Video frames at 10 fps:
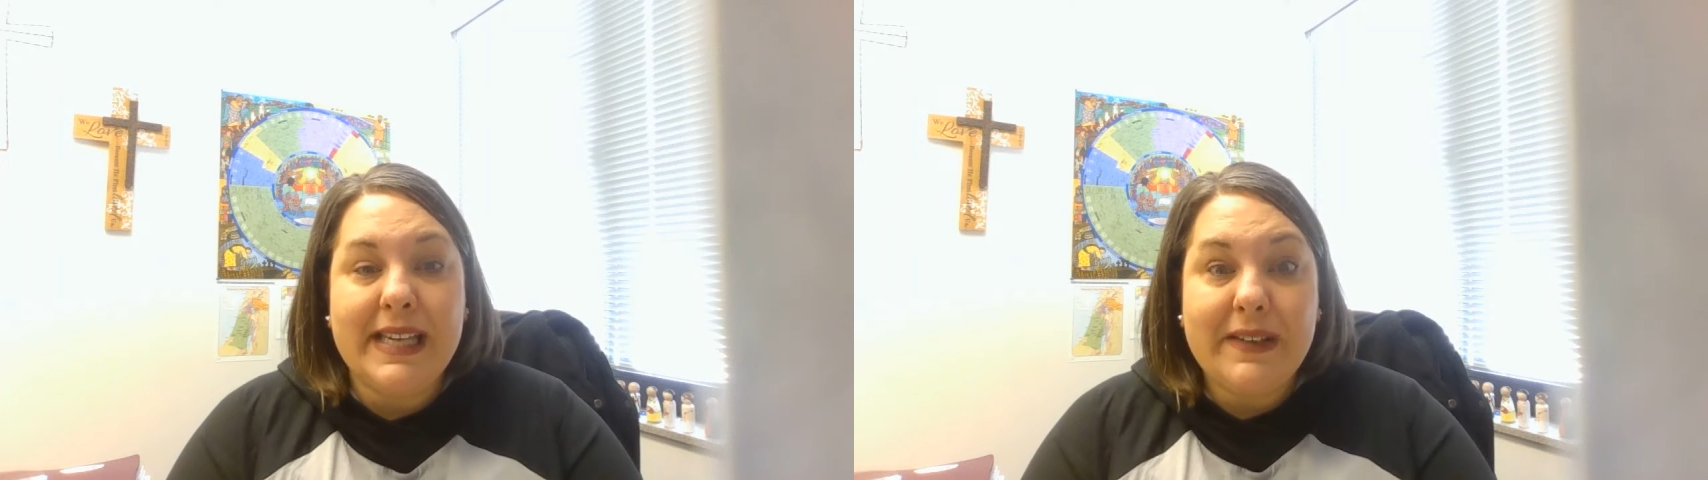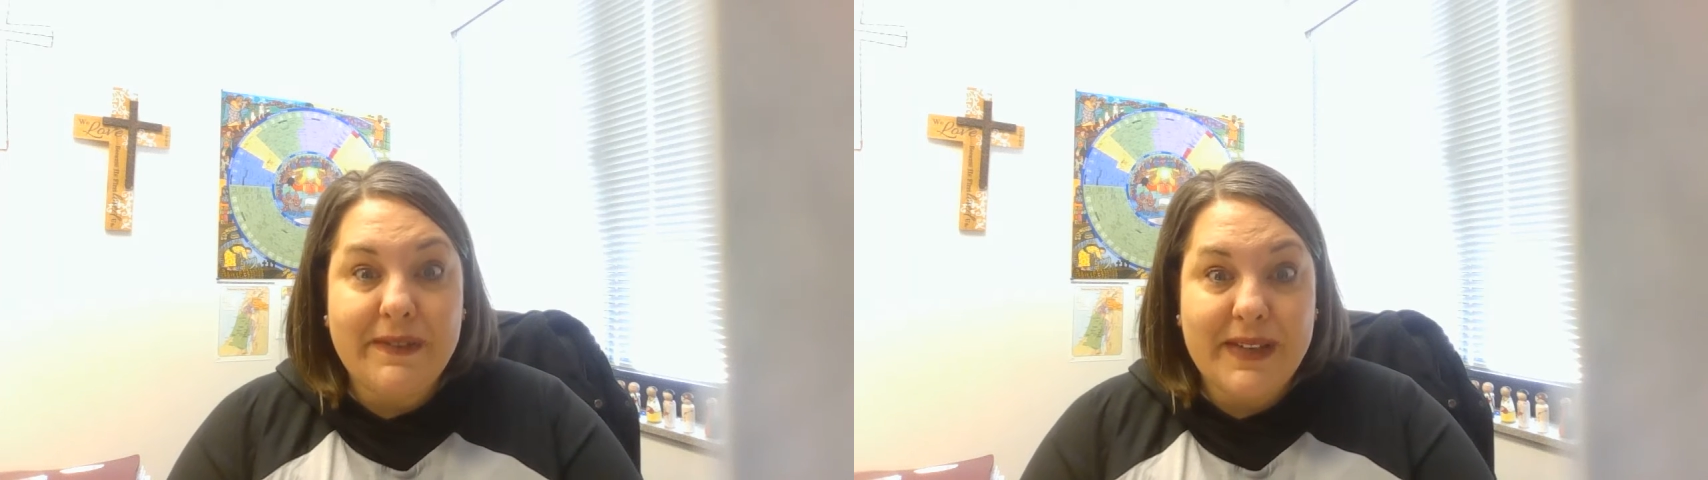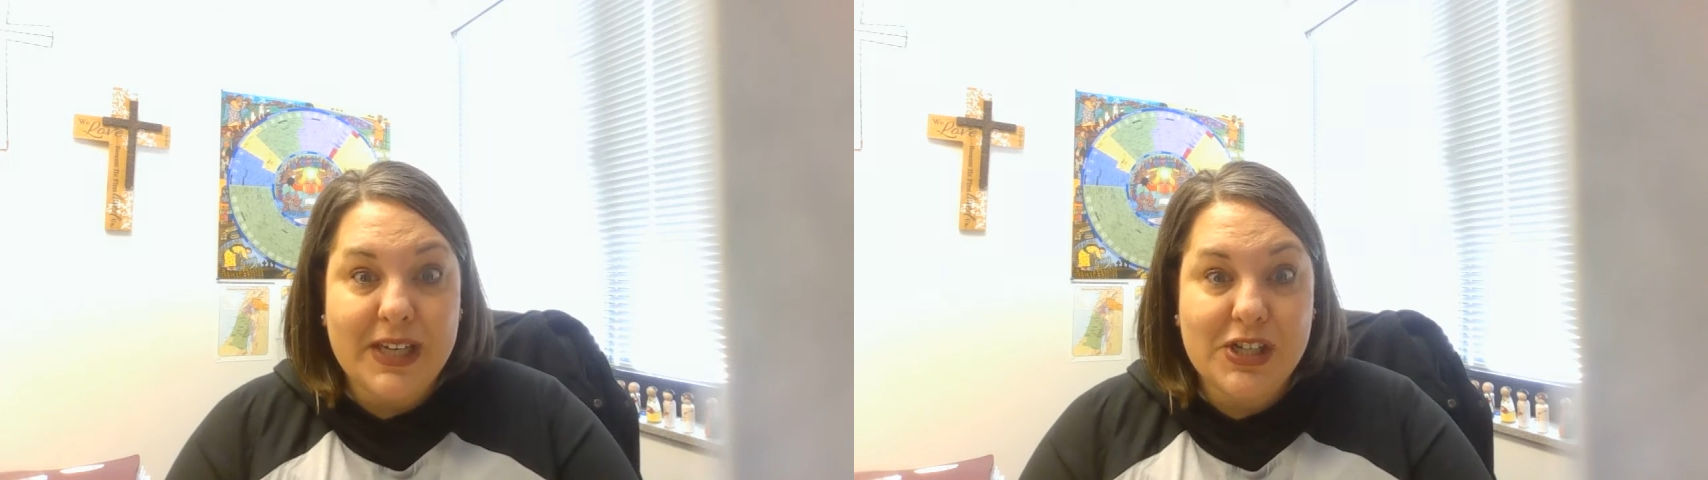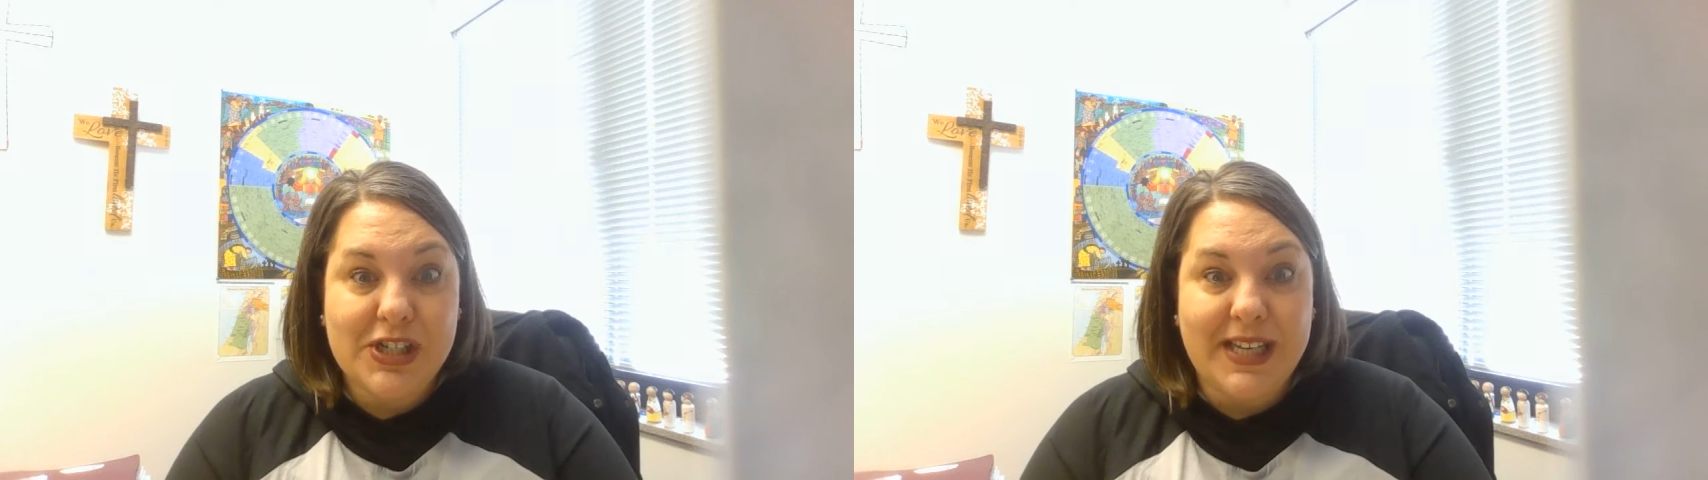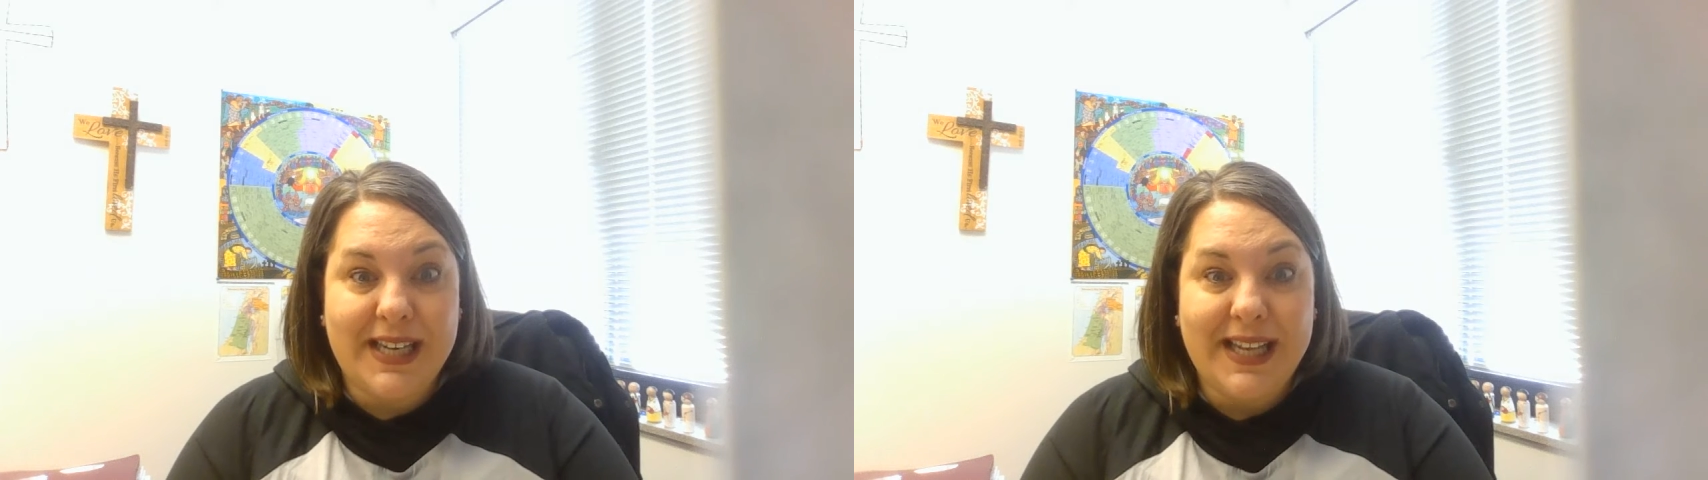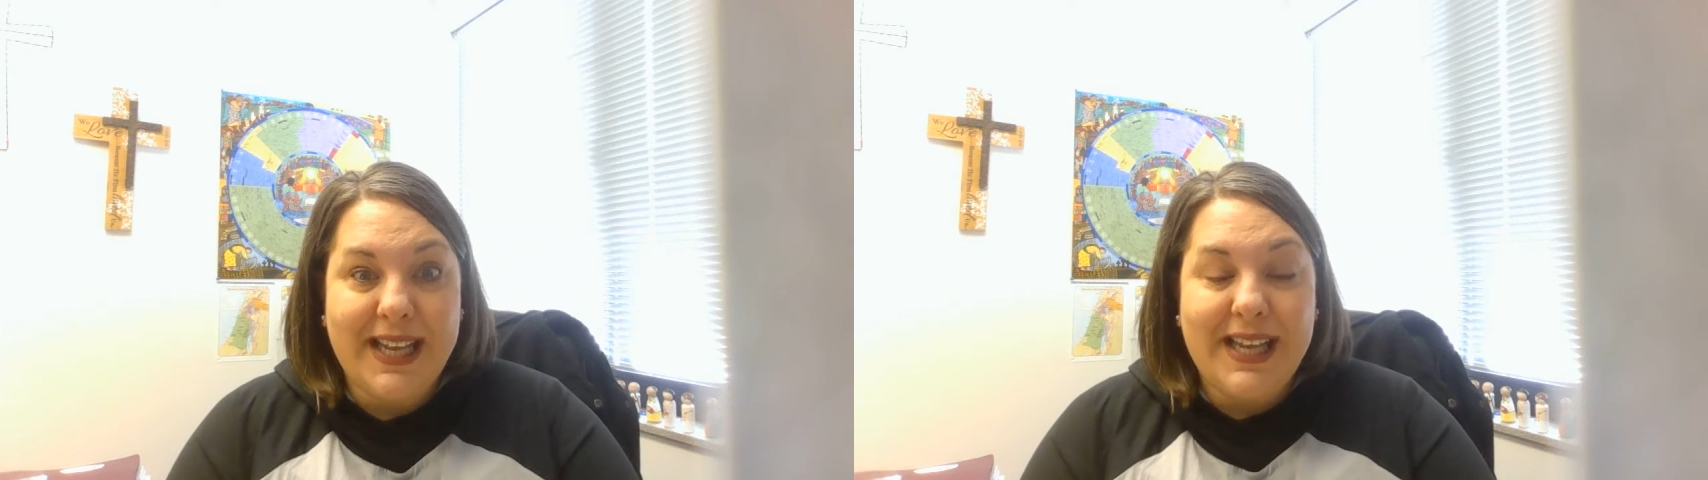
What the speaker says: conviction